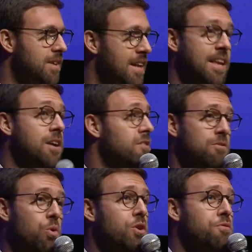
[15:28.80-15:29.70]
and they
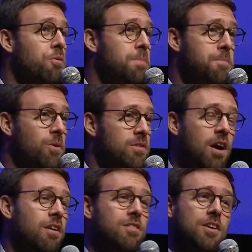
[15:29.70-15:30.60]
wonderful people.
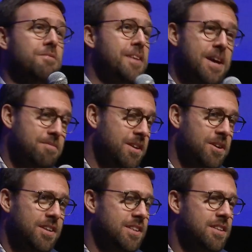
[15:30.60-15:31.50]
All of them,
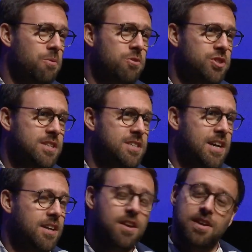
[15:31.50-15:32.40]
they were just
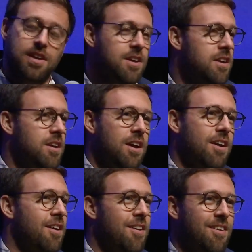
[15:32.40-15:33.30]
like
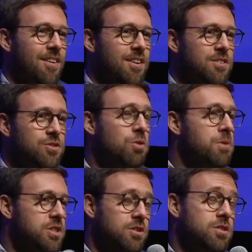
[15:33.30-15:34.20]
so
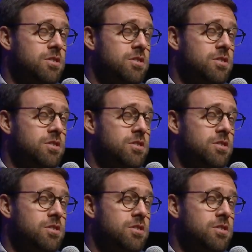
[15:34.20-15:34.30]
much.